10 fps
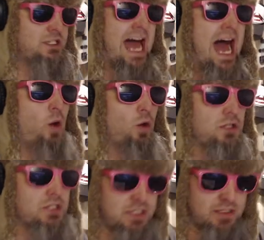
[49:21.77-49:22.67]

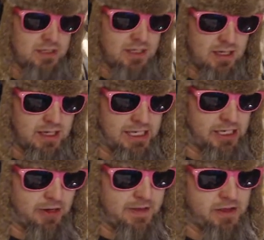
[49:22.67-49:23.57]
towels, like
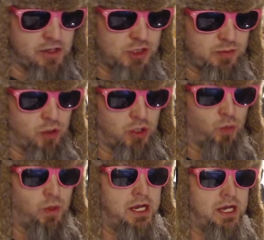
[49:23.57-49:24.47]
you're in there
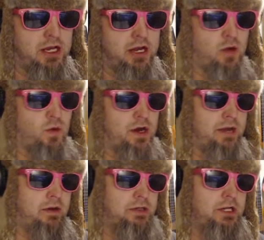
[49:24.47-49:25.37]
smoking weed and you don't want
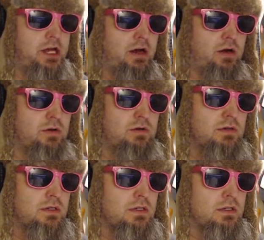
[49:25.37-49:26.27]
anyone to know.
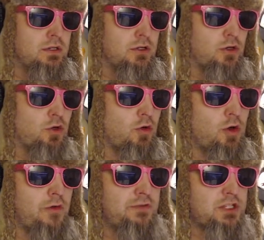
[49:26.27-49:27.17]

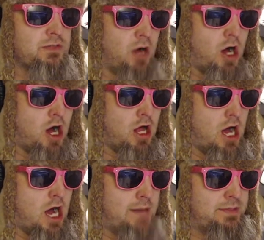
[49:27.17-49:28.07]
Remove small
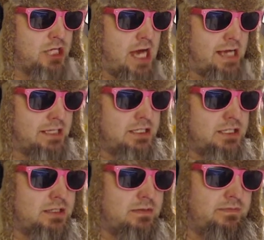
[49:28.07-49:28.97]
objects